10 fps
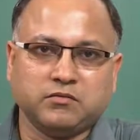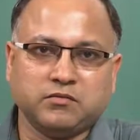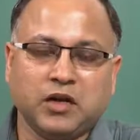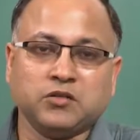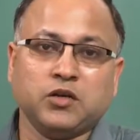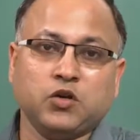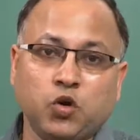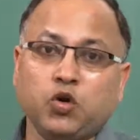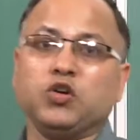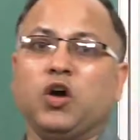now the
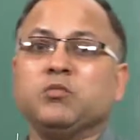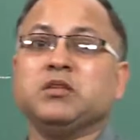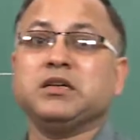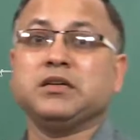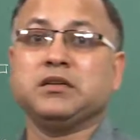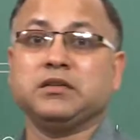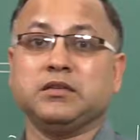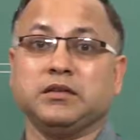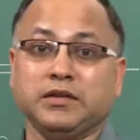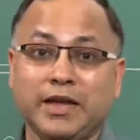load of the
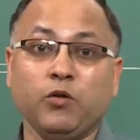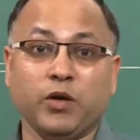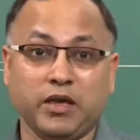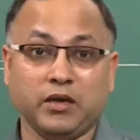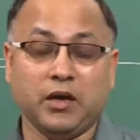railway,